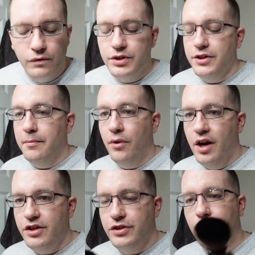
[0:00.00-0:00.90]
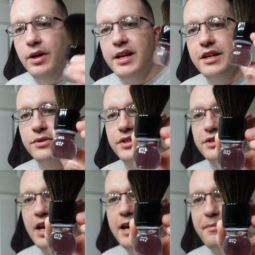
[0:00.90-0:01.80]
over to the brush, we're gonna use
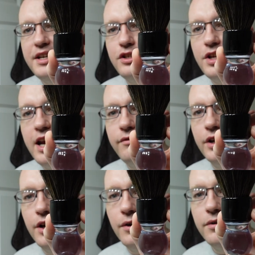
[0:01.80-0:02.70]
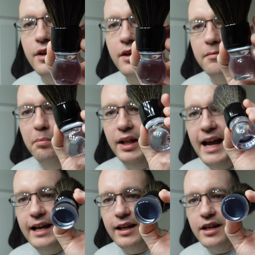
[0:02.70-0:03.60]
this AP Shave Co.
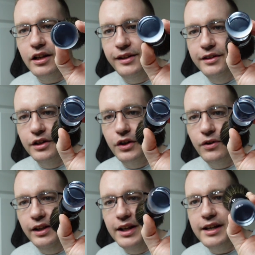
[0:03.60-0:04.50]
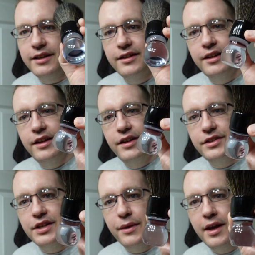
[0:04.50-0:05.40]
Black and Clear Acrylic
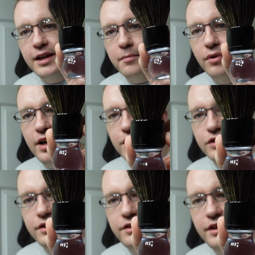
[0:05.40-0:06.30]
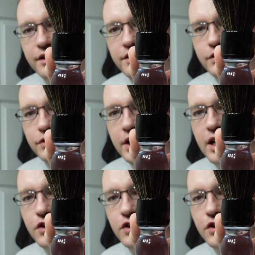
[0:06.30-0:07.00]
Synthetic Brush. And this is a